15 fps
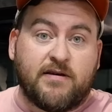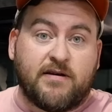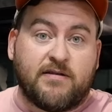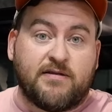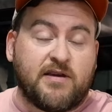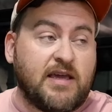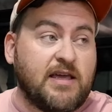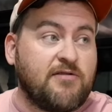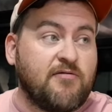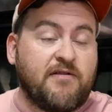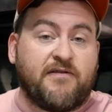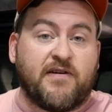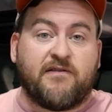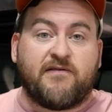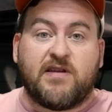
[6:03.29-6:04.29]
the
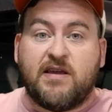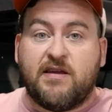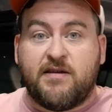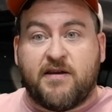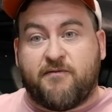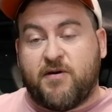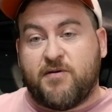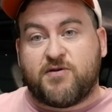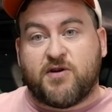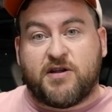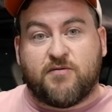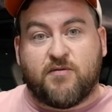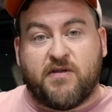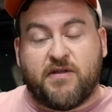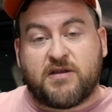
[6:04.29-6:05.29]
E350. If we
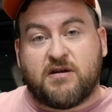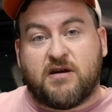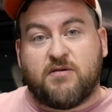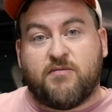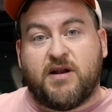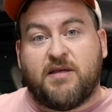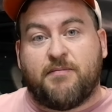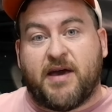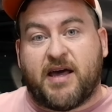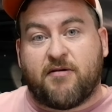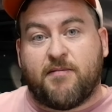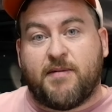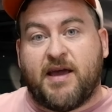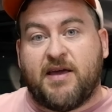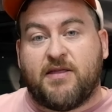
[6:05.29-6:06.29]
tried to run this all the way to the
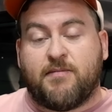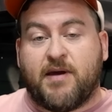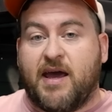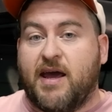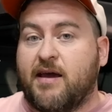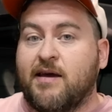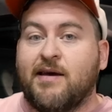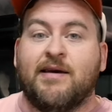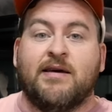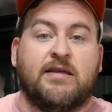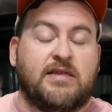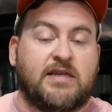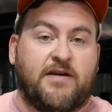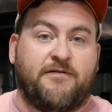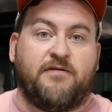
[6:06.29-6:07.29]
battery bay in the back,
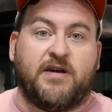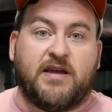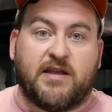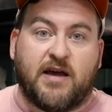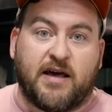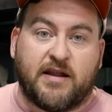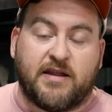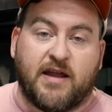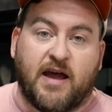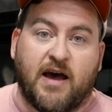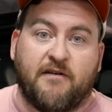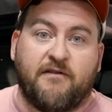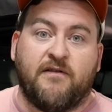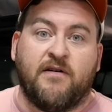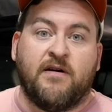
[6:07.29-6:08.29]
definitely not
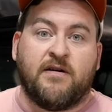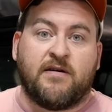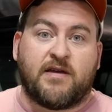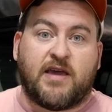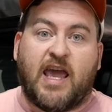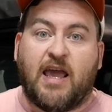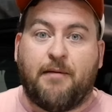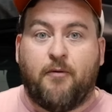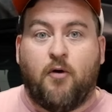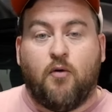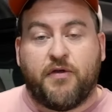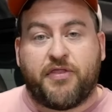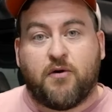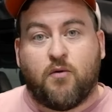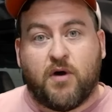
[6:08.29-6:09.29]
enough cable
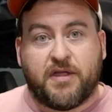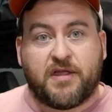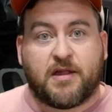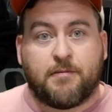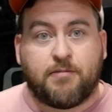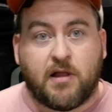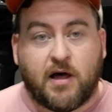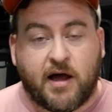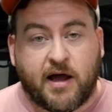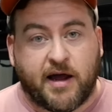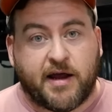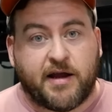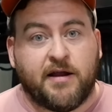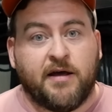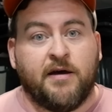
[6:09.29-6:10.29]
with the one
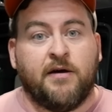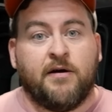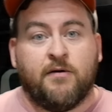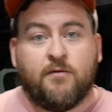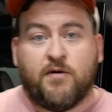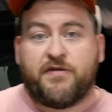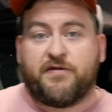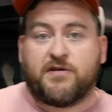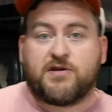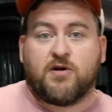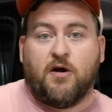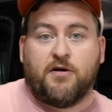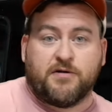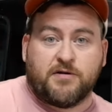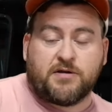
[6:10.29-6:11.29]
supplied with the
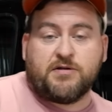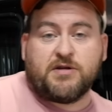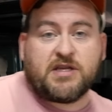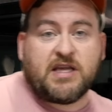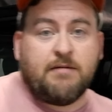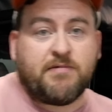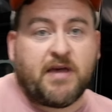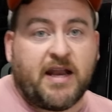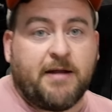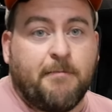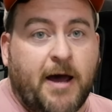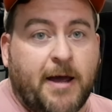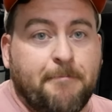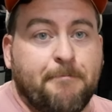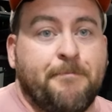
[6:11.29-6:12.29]
charger. So just keep that in
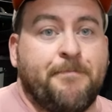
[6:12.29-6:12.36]
mind.